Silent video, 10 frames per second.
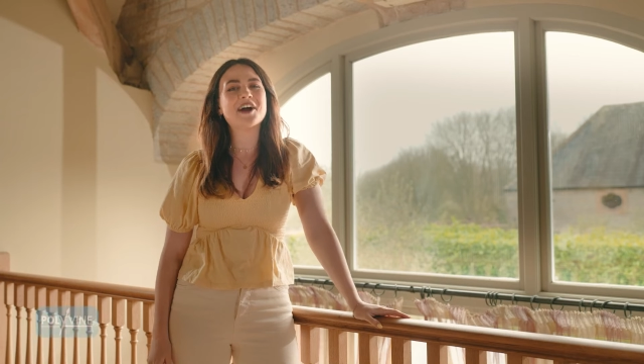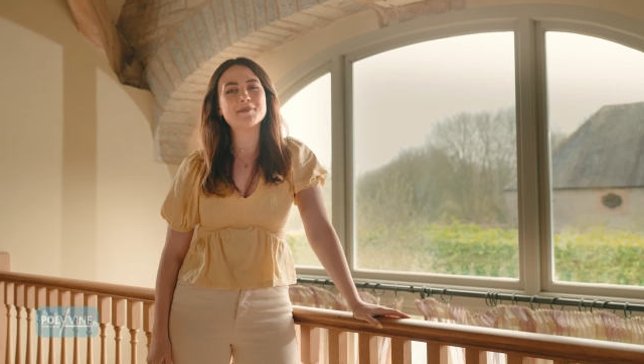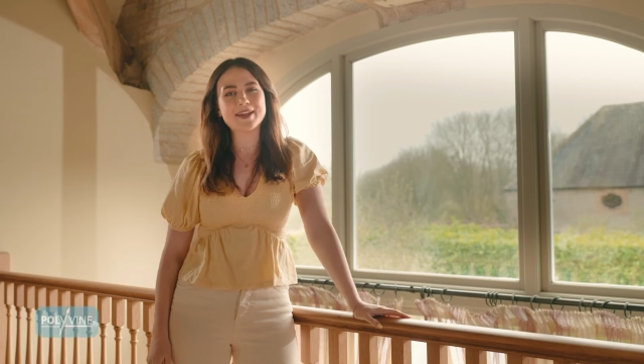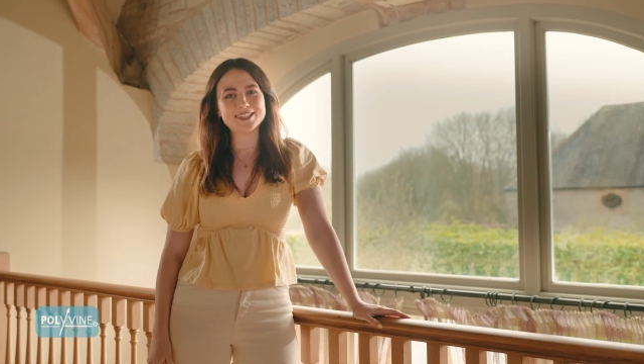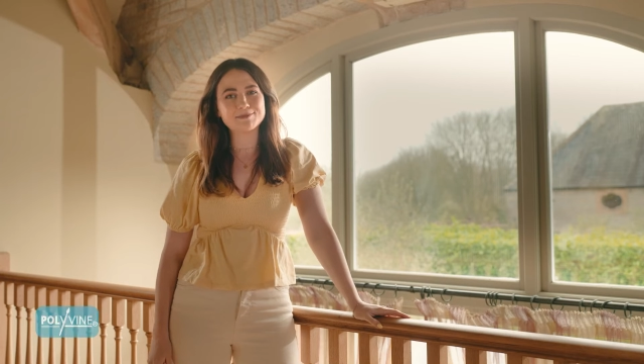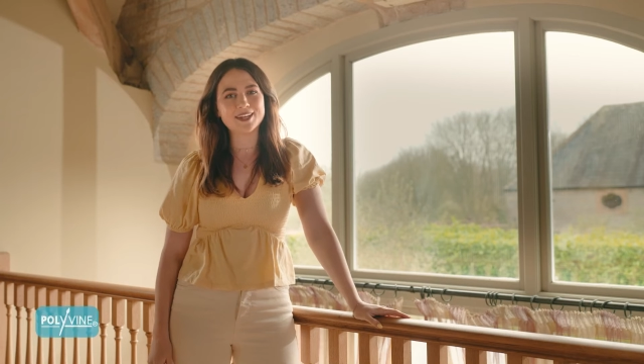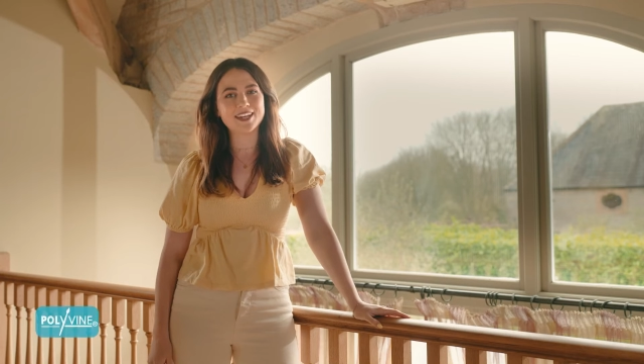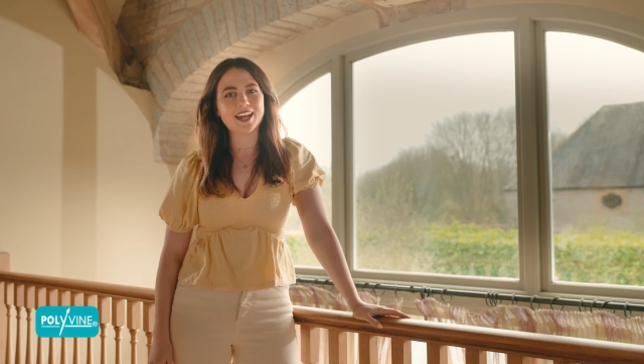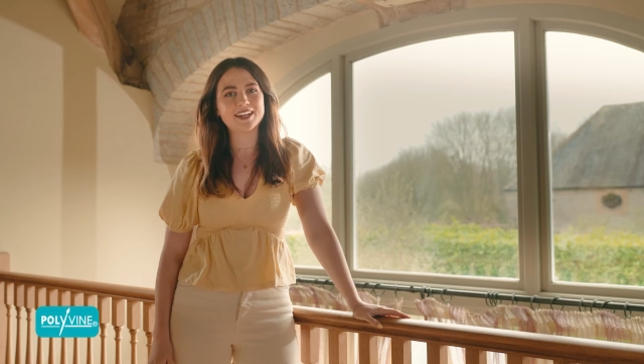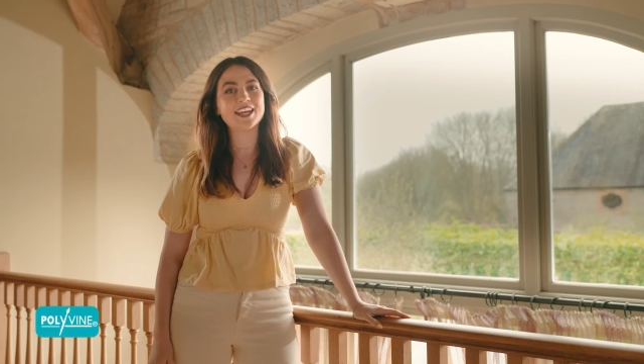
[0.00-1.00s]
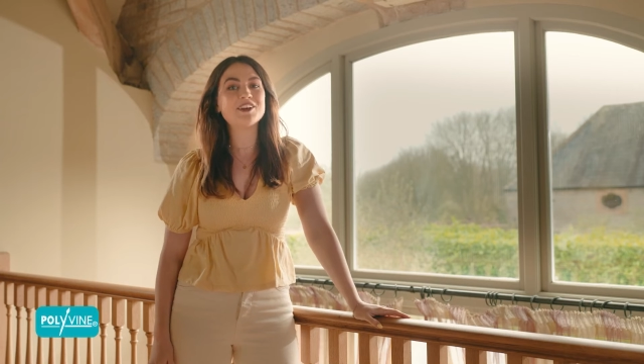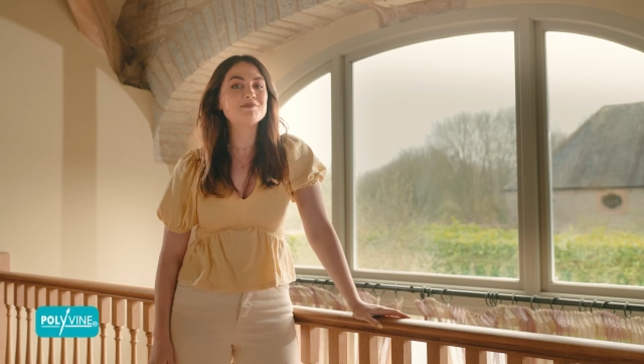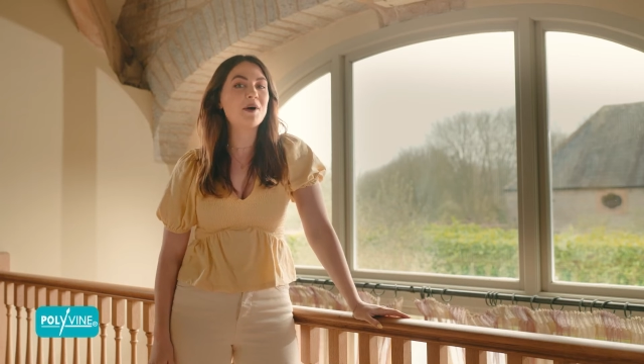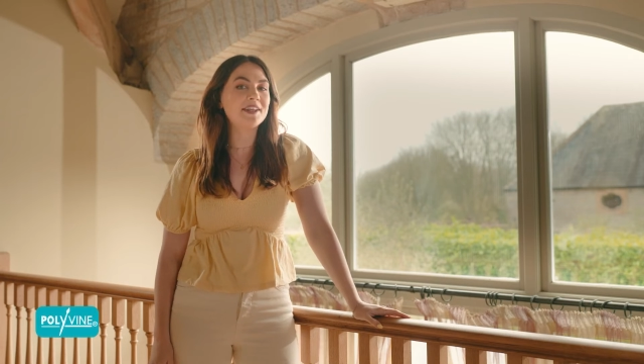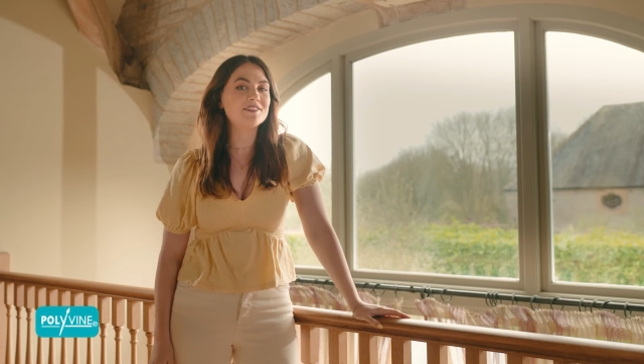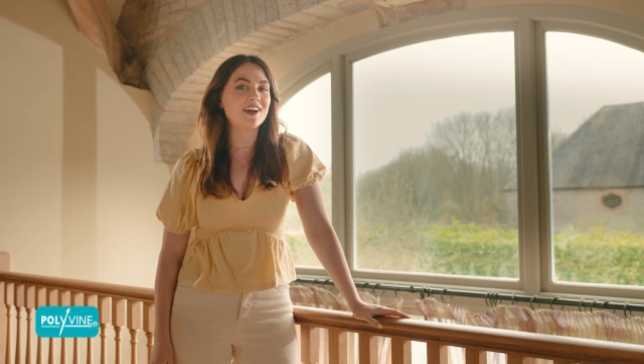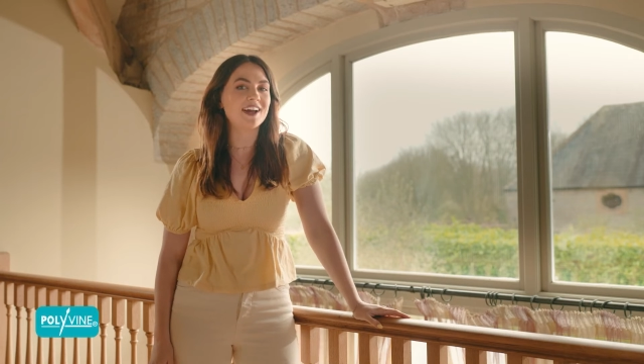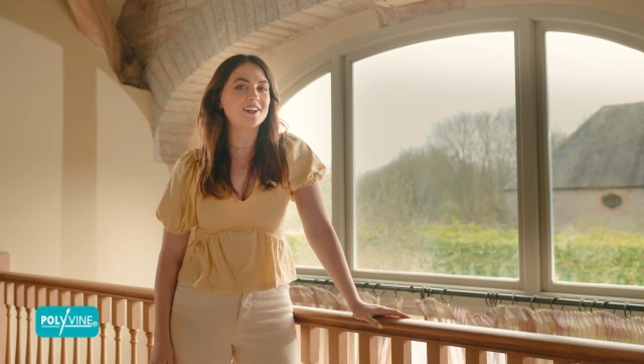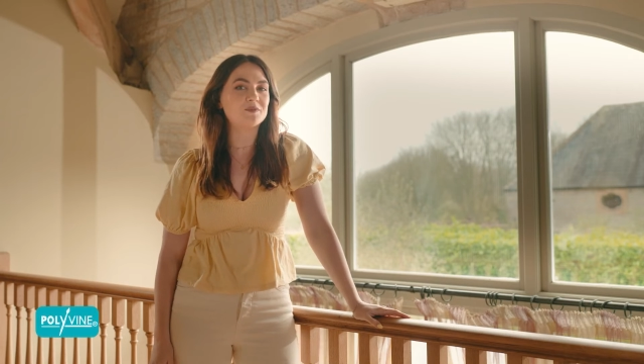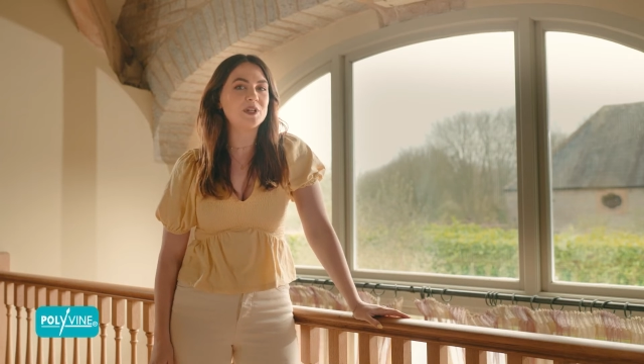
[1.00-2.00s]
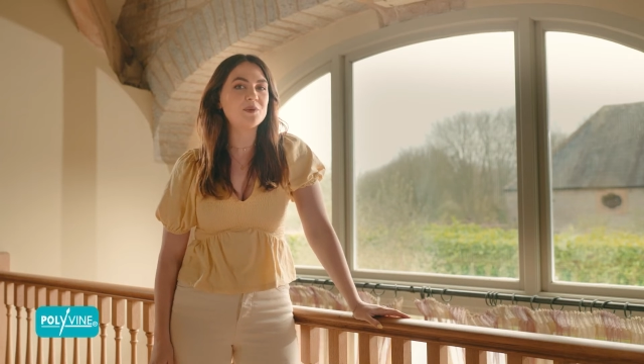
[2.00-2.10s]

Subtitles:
Esme, and here at Polyvine